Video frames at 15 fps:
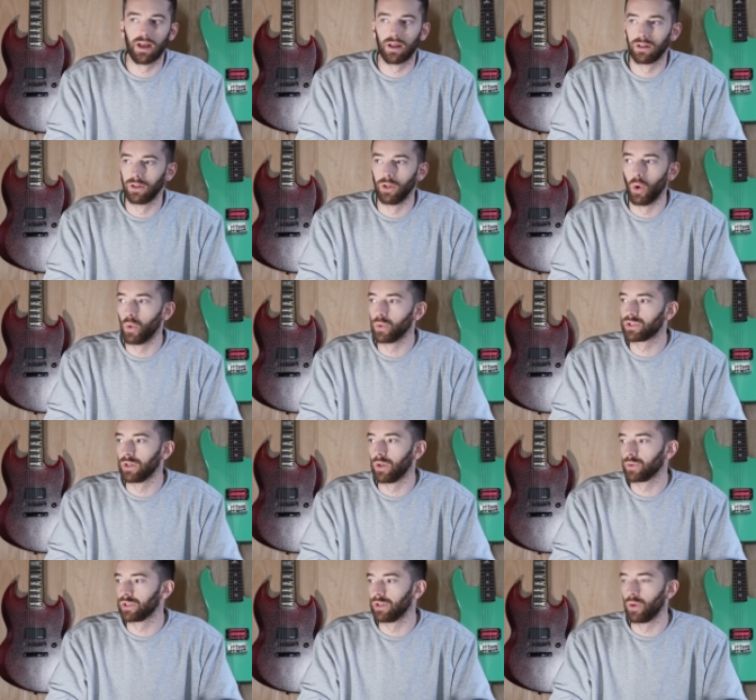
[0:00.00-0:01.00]
loads and
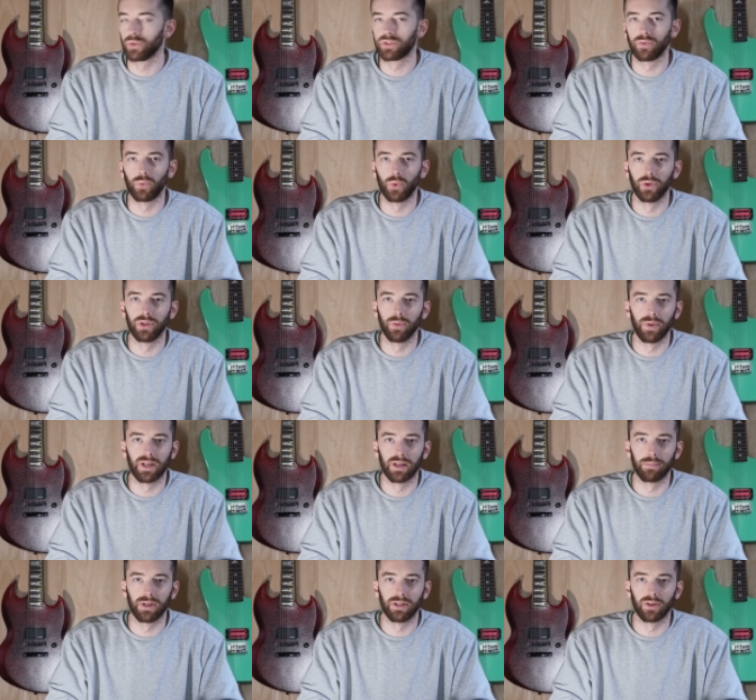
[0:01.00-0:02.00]
loads and loads of wood that we
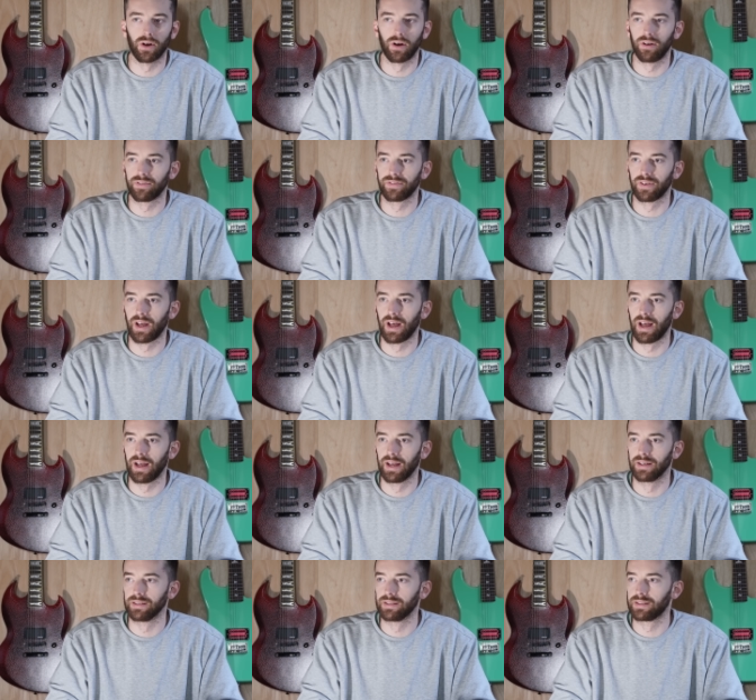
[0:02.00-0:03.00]
could build it out of.
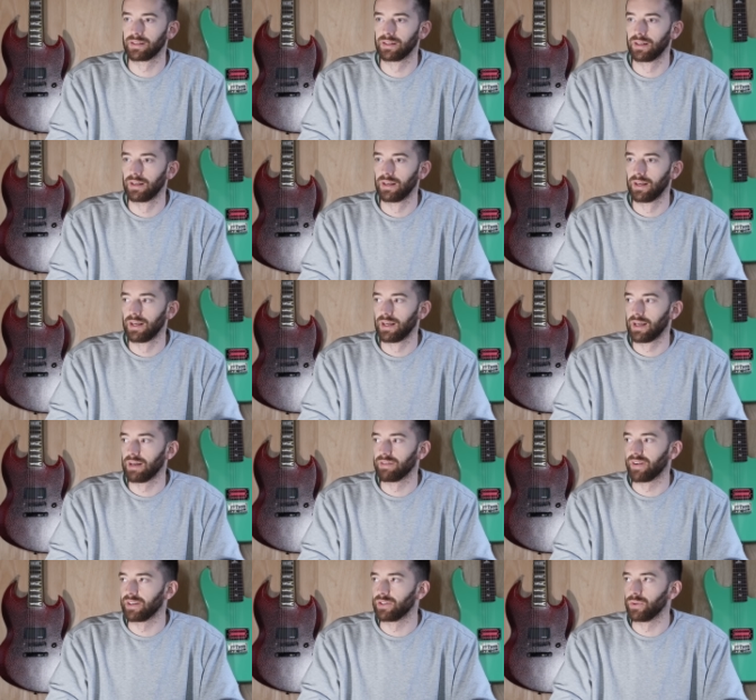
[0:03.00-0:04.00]
And
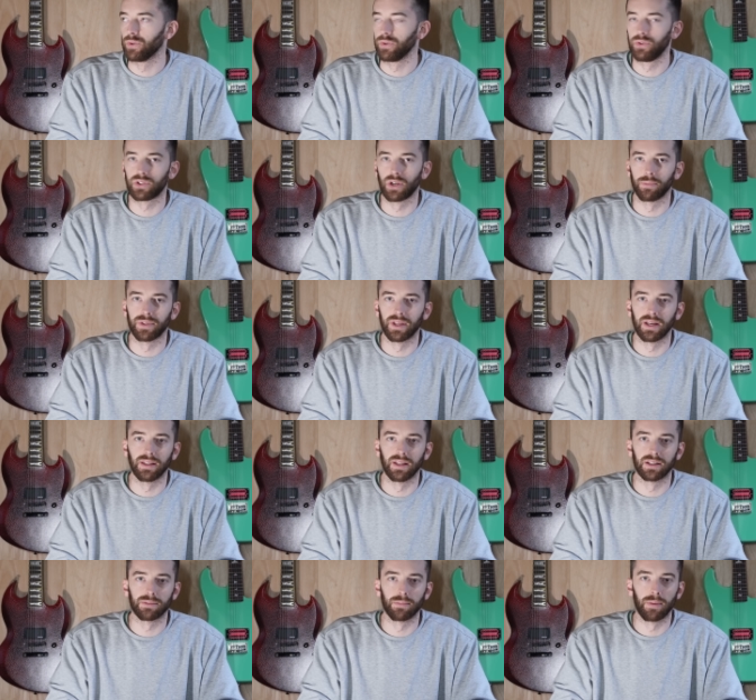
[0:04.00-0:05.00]
if I do something
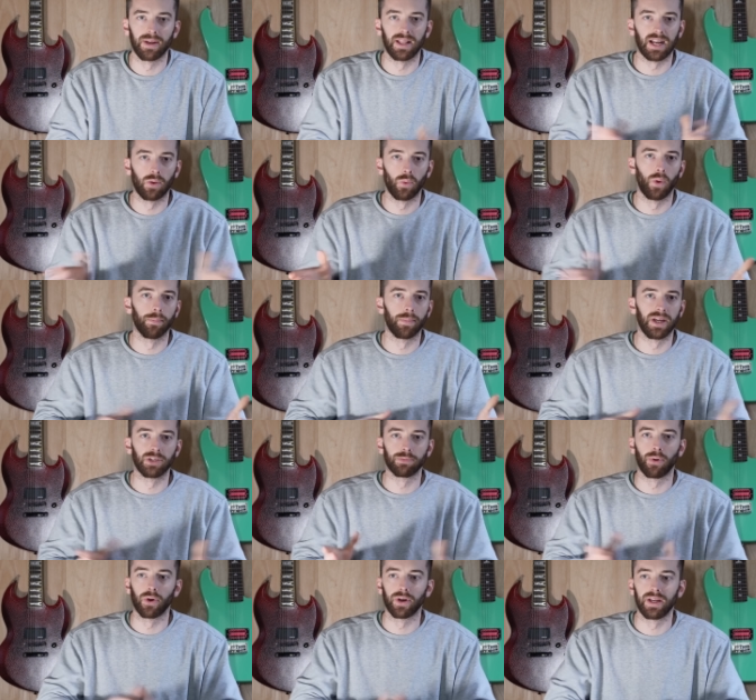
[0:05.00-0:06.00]
that's maybe like a
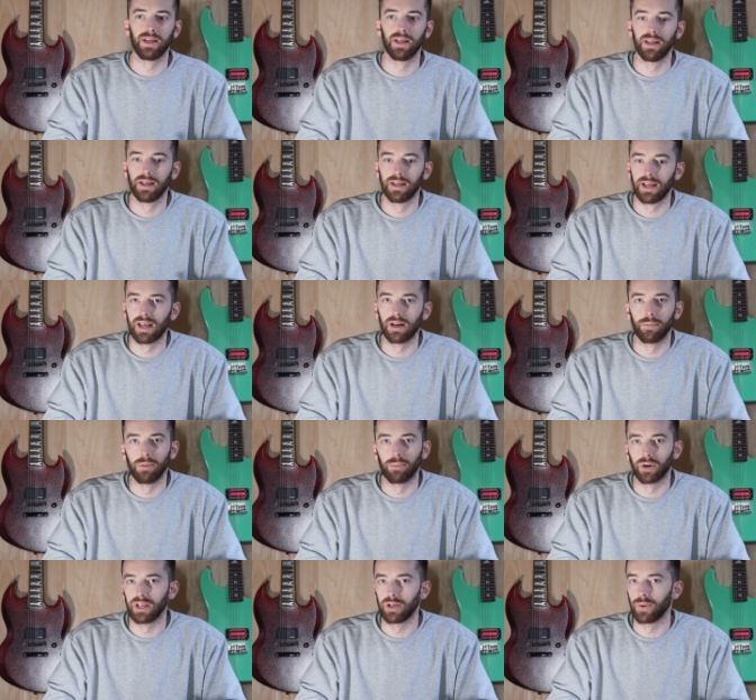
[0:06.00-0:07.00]
one-piece body, it'll be a
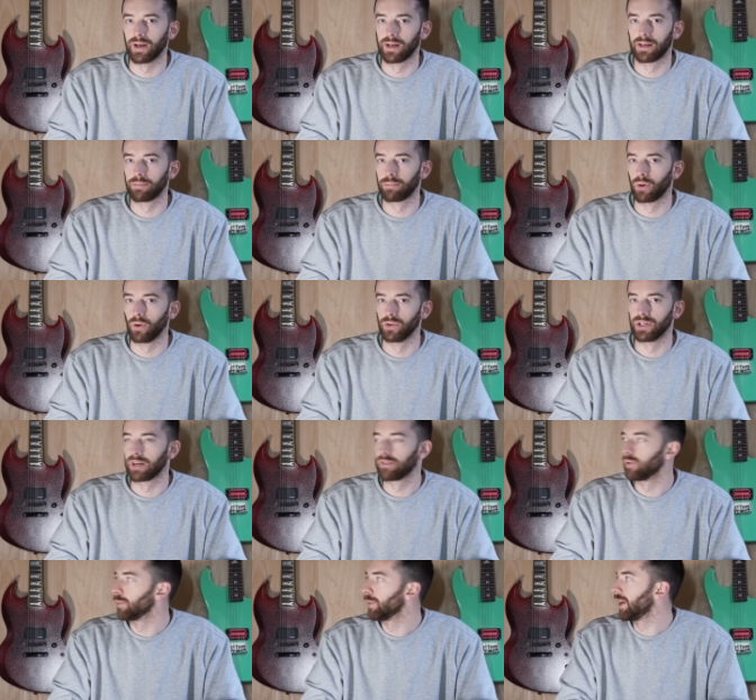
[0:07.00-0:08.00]
pretty quick project
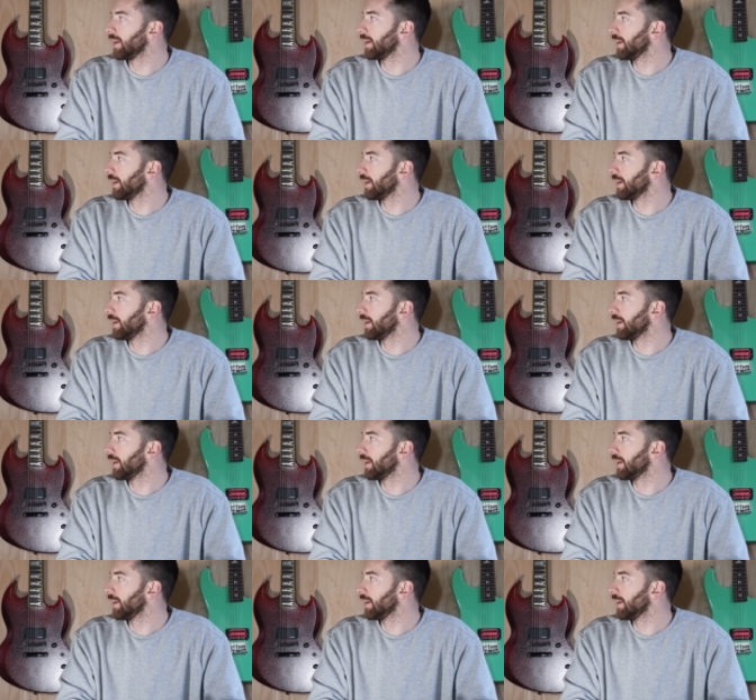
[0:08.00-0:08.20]
for me.